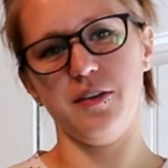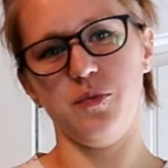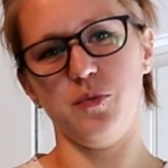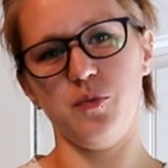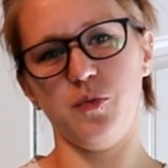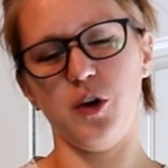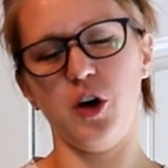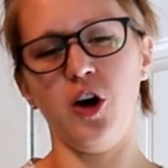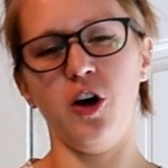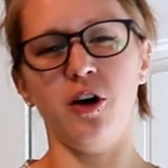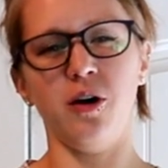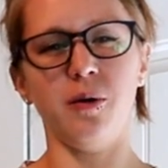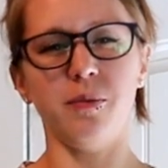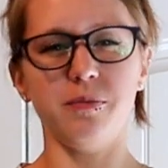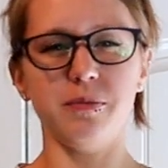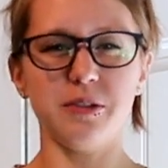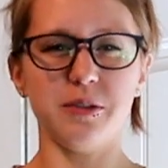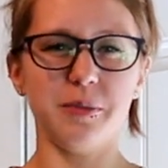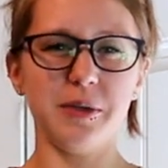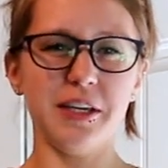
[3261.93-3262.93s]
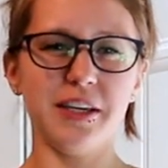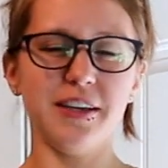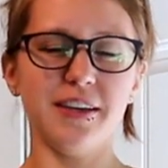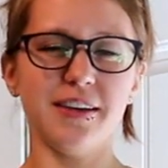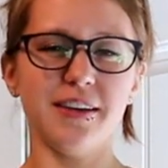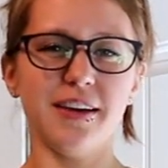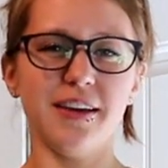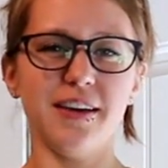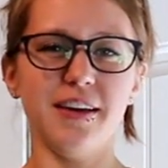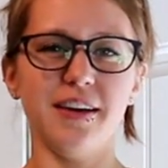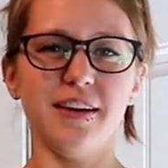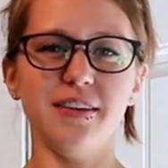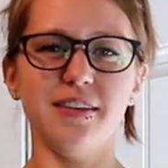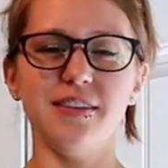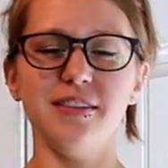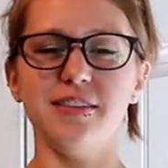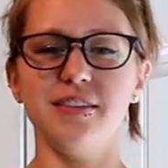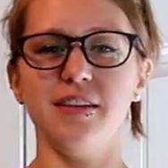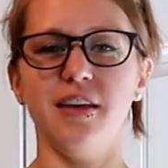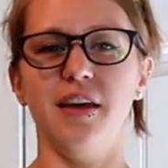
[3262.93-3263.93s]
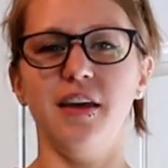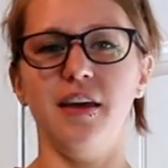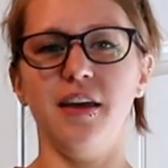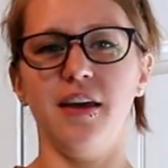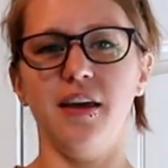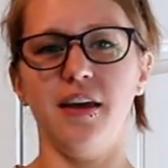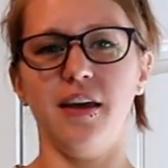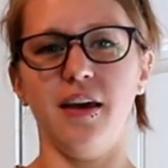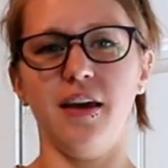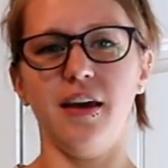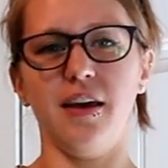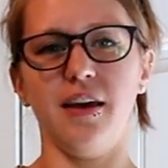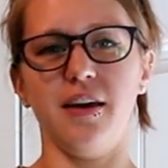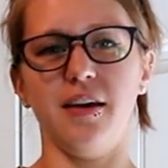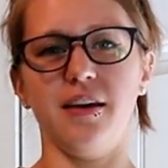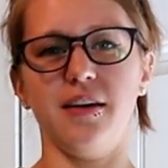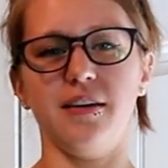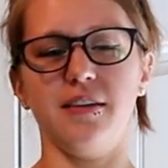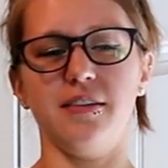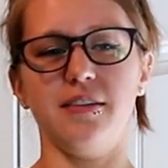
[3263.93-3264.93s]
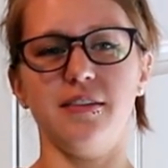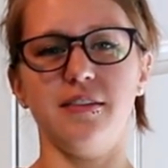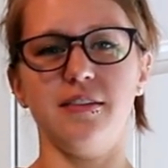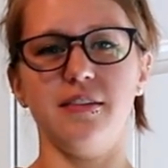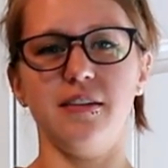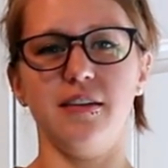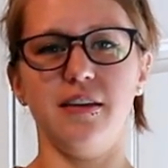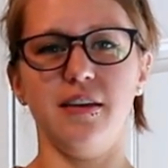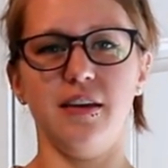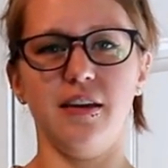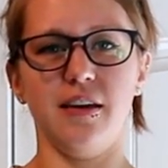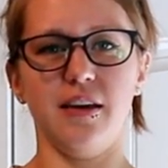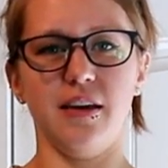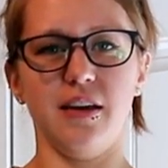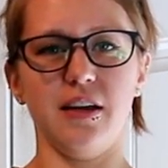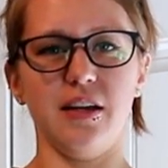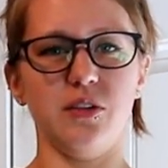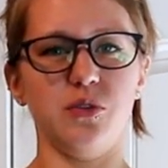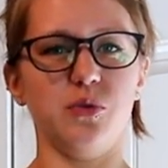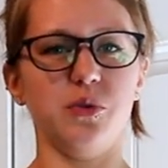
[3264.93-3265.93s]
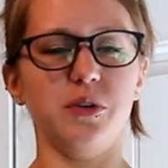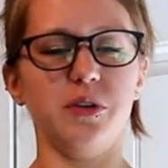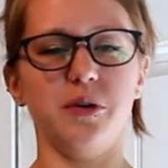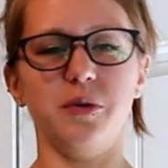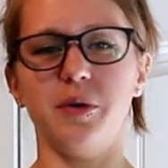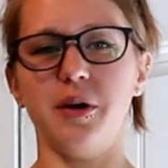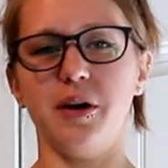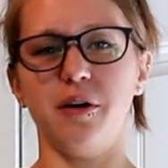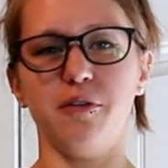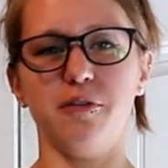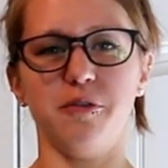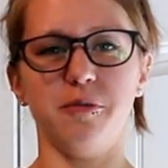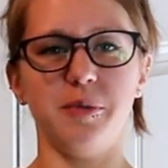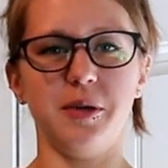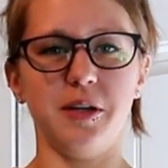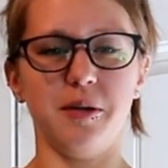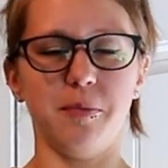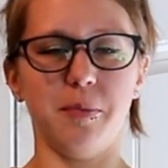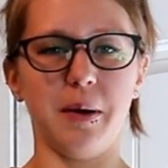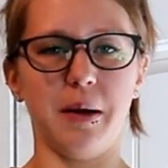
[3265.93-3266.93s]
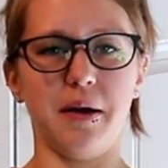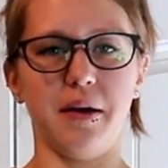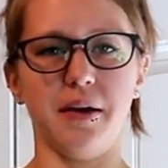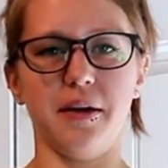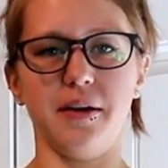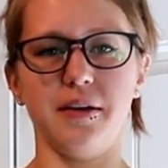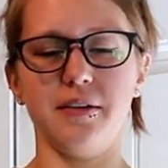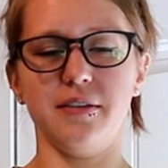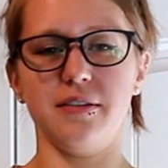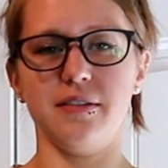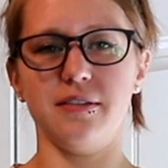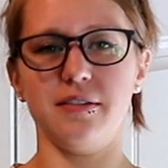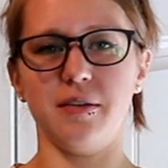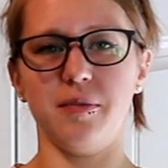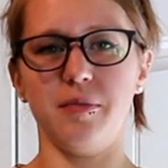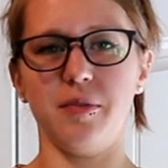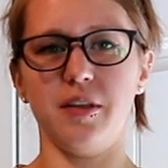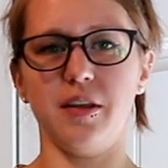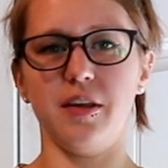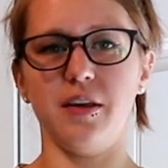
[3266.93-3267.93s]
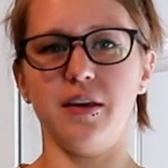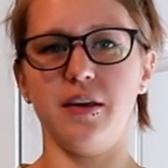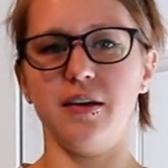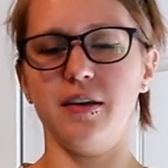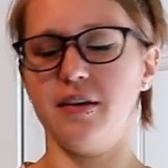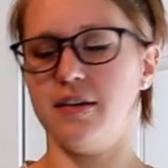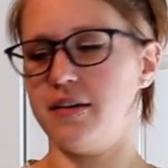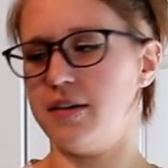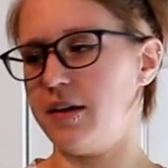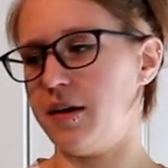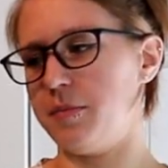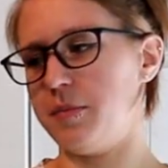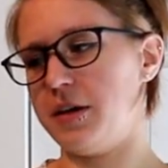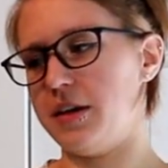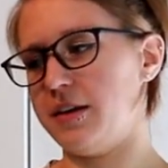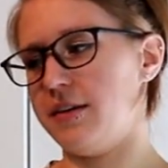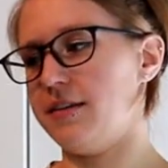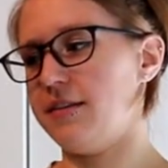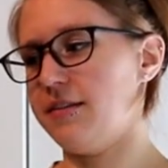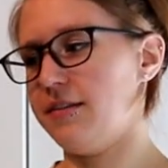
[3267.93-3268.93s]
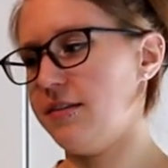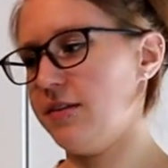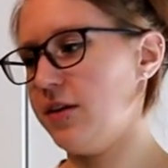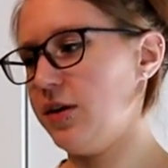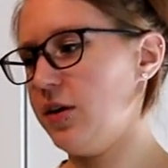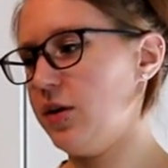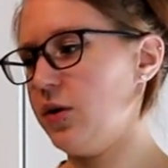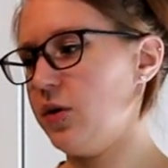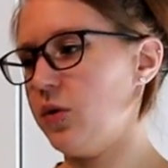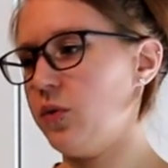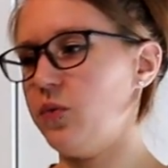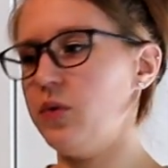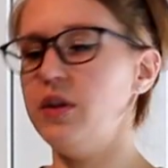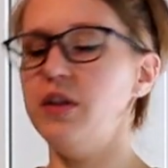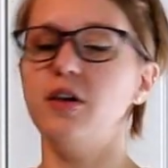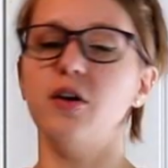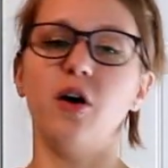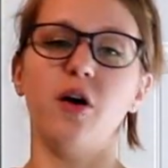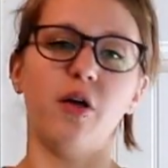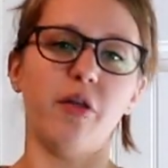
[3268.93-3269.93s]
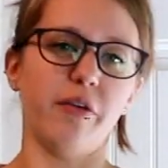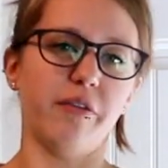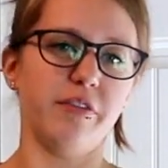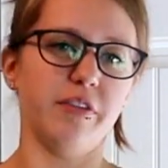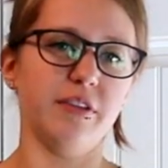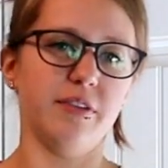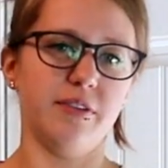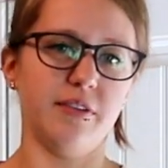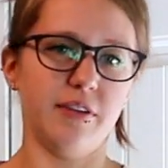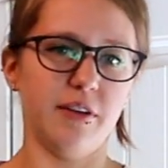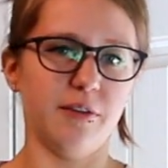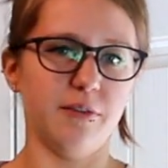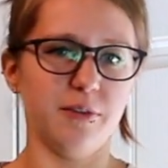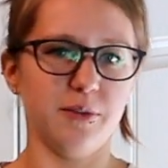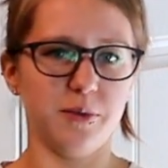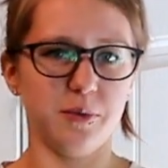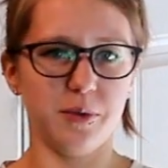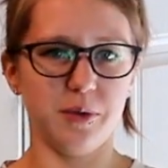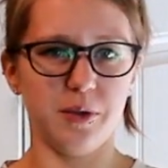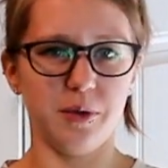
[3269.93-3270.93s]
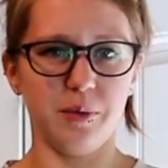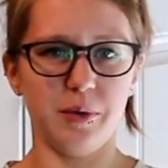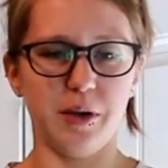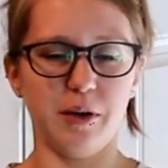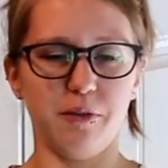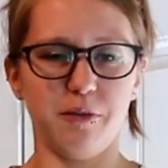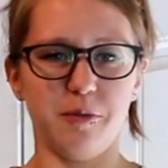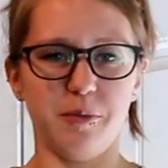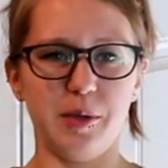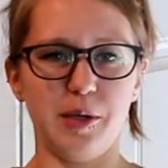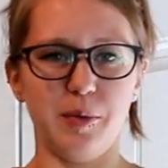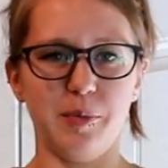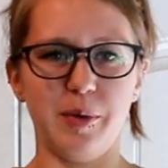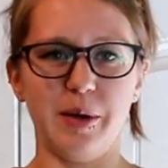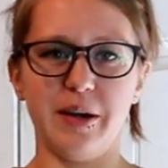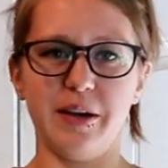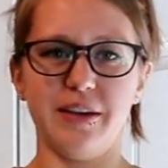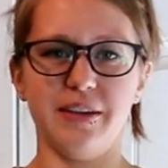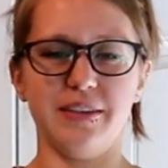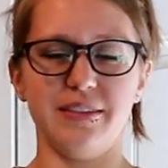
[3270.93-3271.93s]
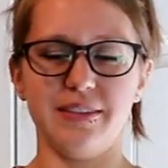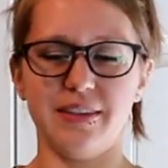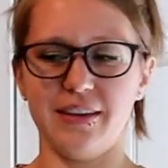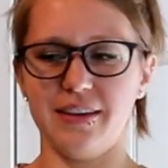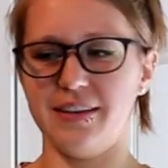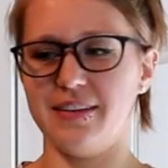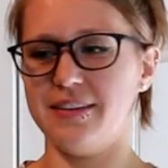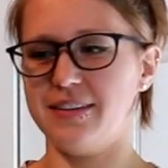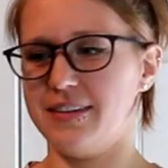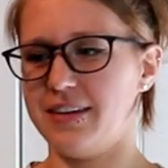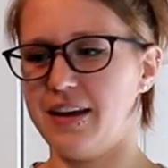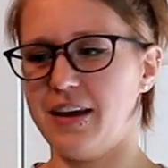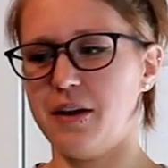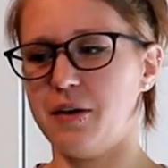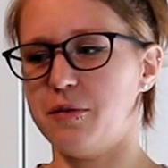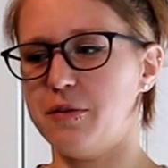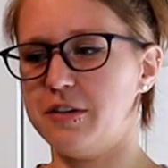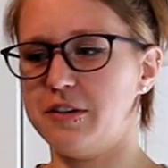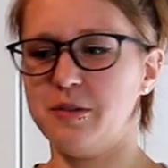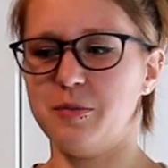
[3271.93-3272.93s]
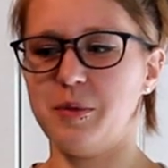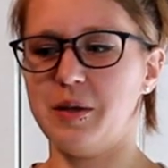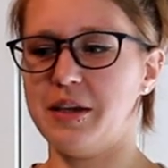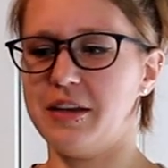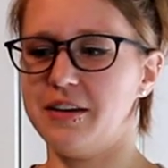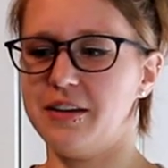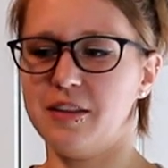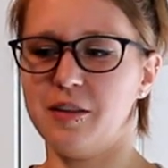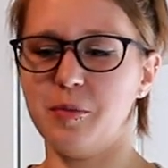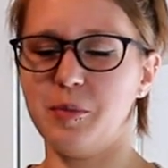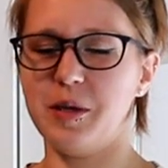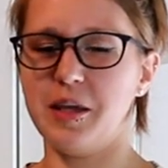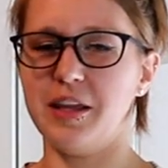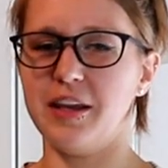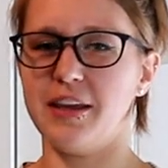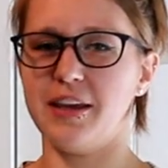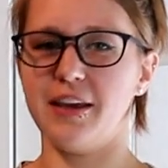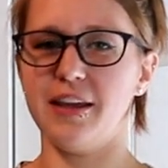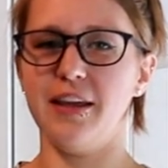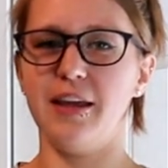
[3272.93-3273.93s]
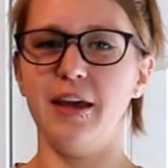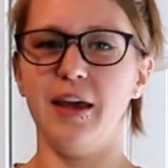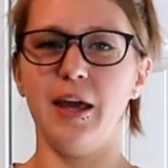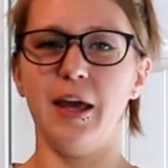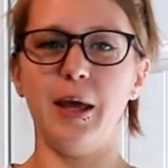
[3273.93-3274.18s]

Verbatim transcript: It calms me, I guess, and it's really rare for me to buy something. I mean, really all of this stuff is really rare for me to buy, as I kind of explained at the beginning,